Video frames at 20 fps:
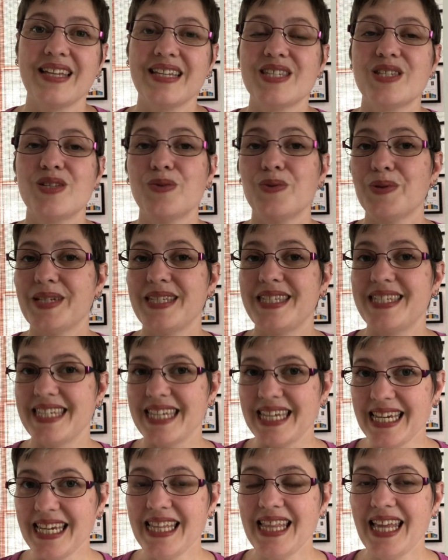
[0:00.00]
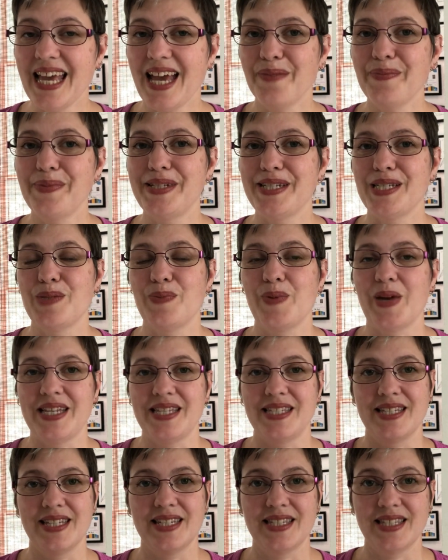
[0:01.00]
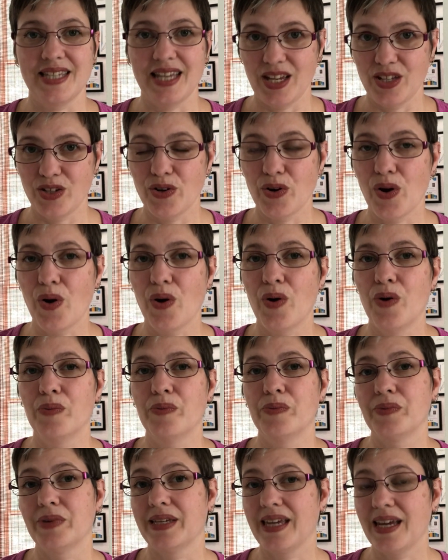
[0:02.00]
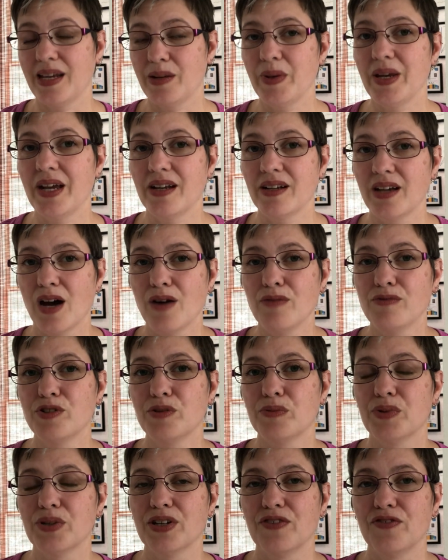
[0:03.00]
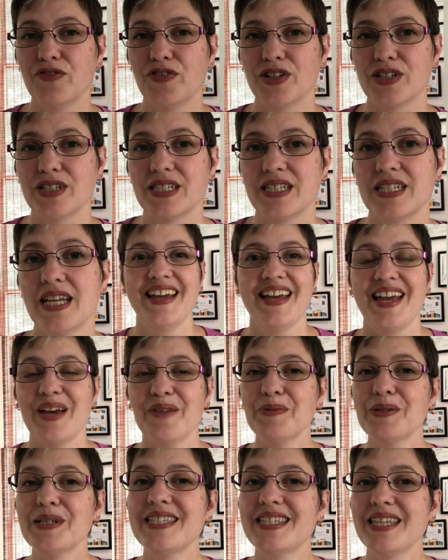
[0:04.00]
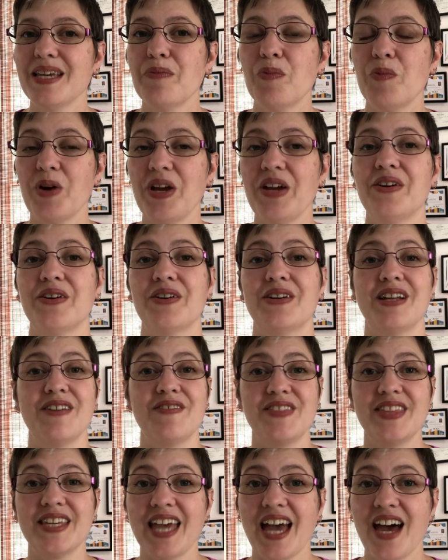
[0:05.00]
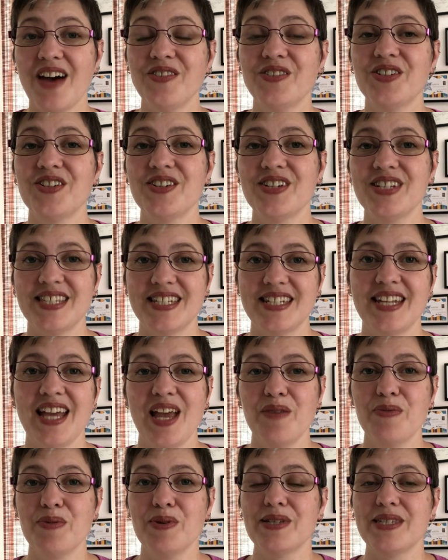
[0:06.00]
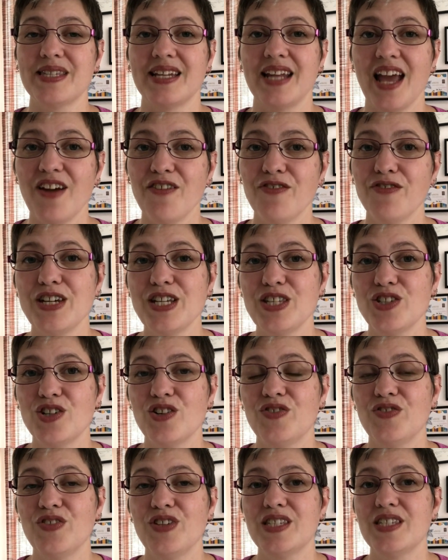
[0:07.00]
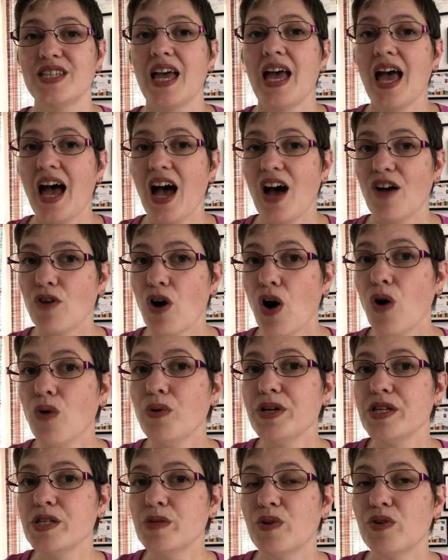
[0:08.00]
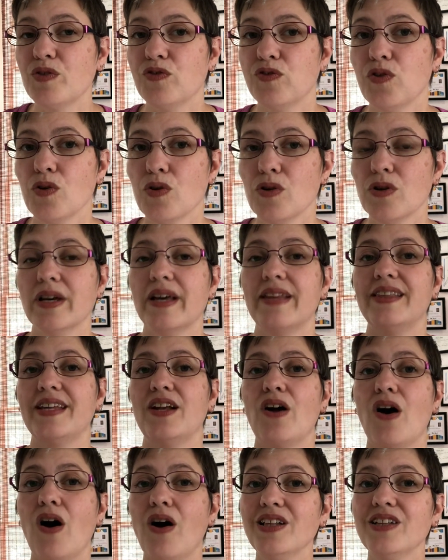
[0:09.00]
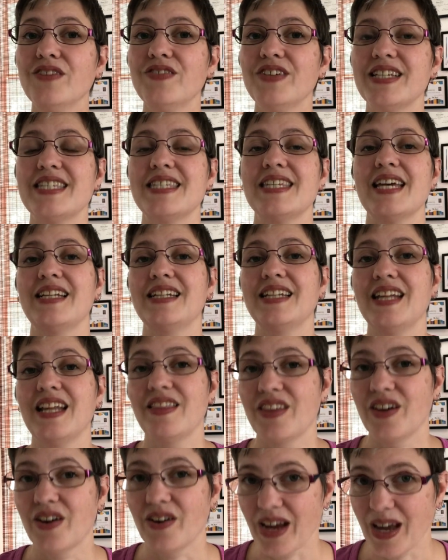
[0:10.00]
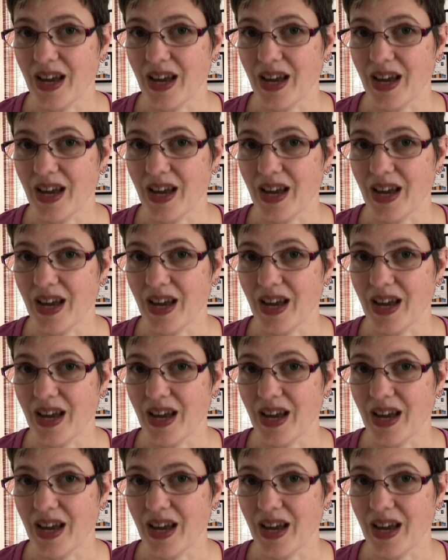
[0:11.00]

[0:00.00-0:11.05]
So seeing the empty spaces in your home can be uncomfortable at first. It will seem weird if the counters, the tables, and every surface have always been full and then all of a sudden they're